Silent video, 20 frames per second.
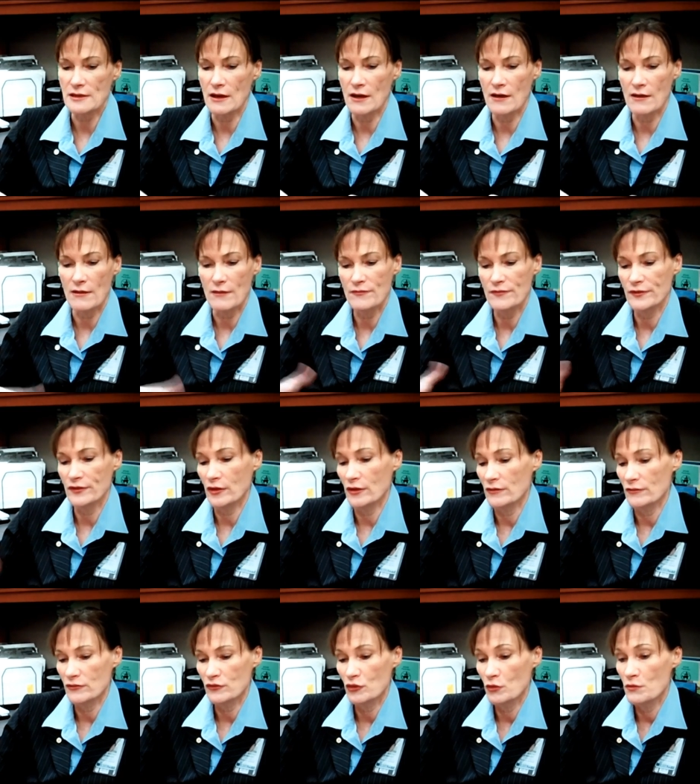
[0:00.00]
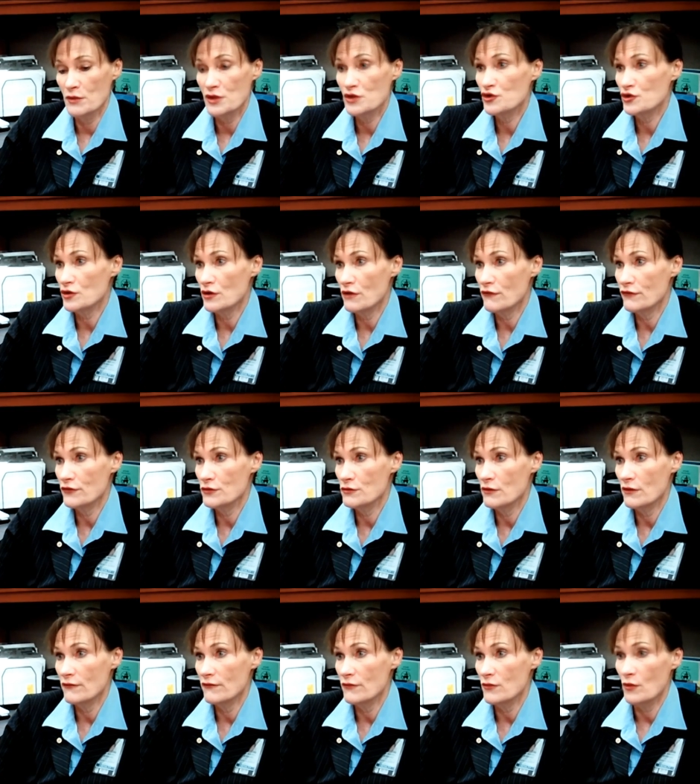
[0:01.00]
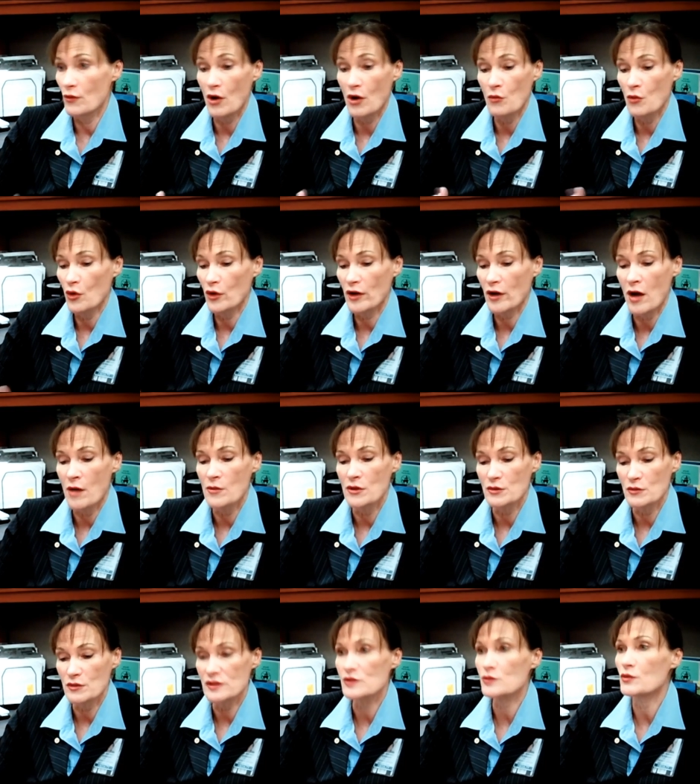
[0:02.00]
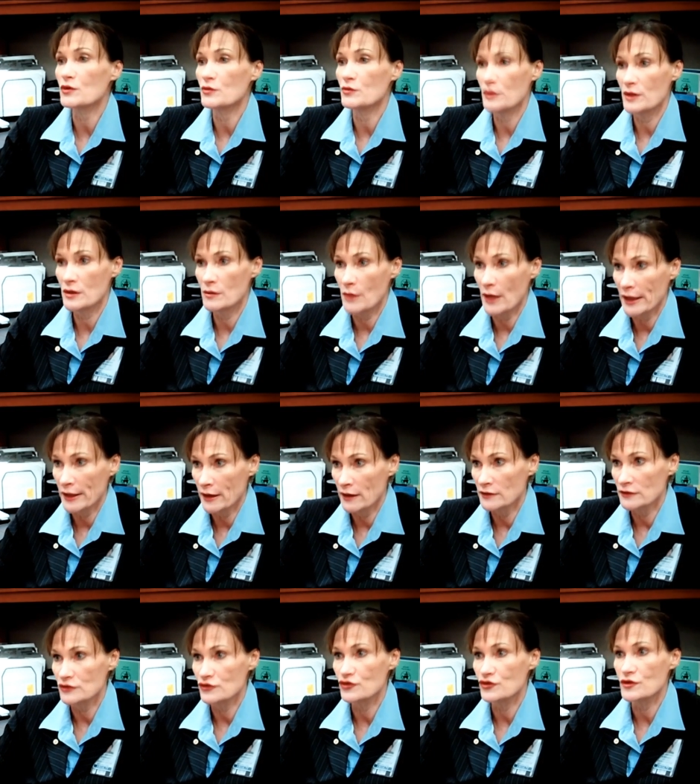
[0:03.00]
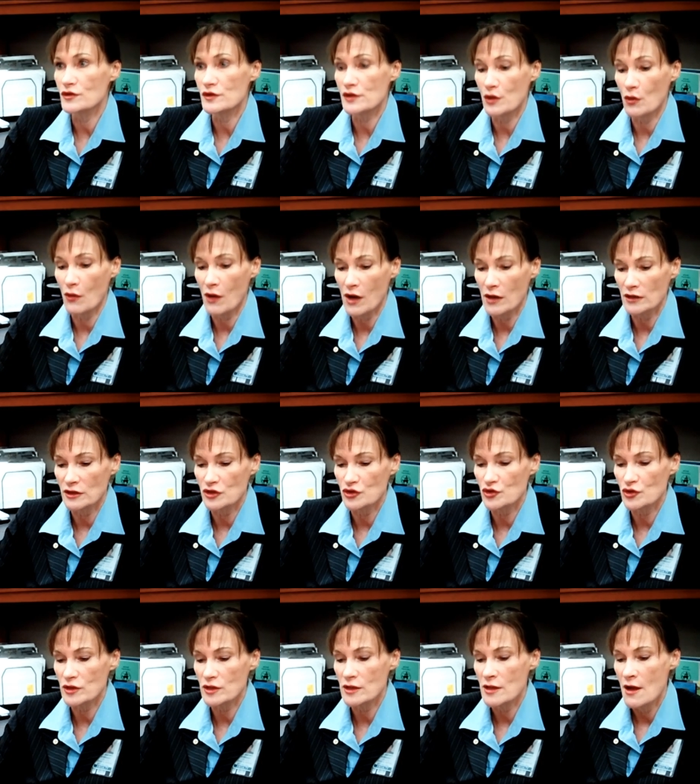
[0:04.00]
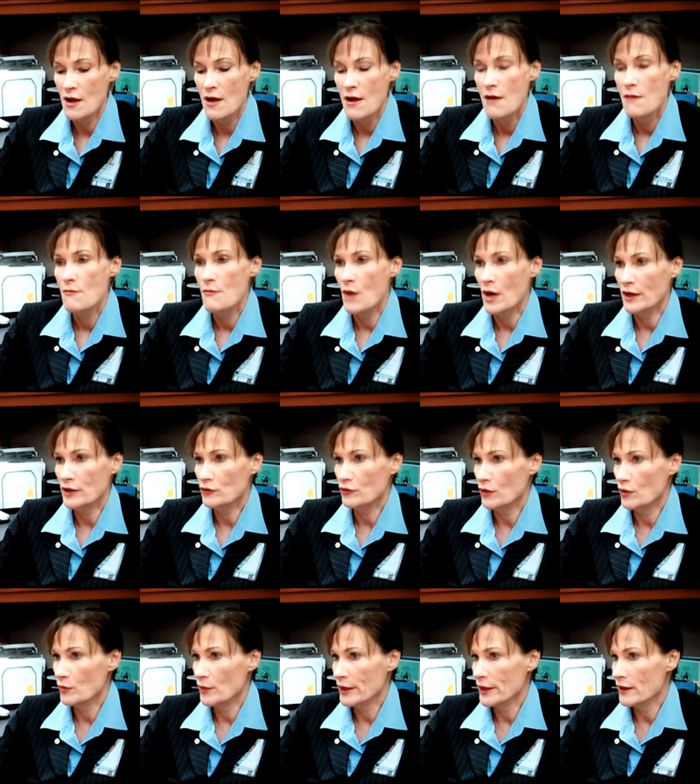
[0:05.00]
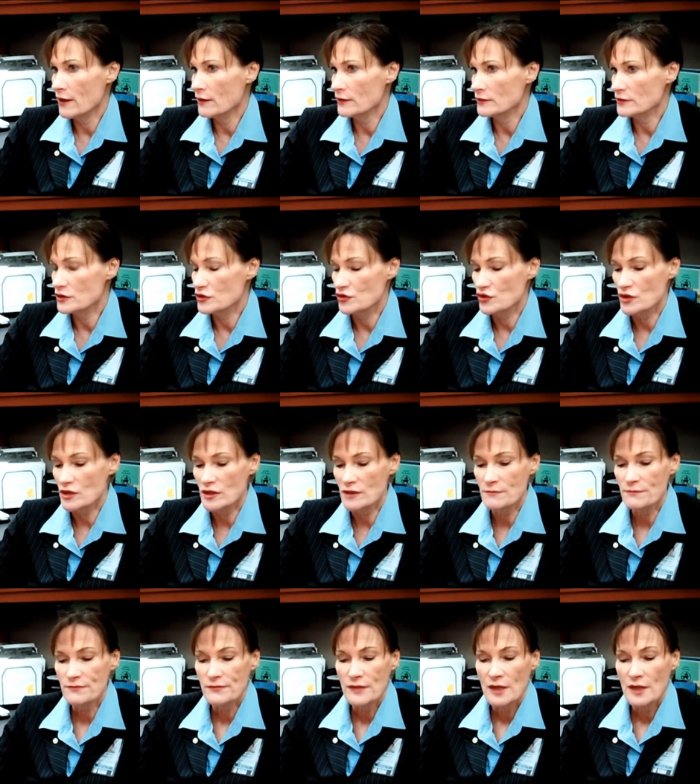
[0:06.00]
Uh, to, to mention a few of the more common ones would be biology, zoology, microbiology.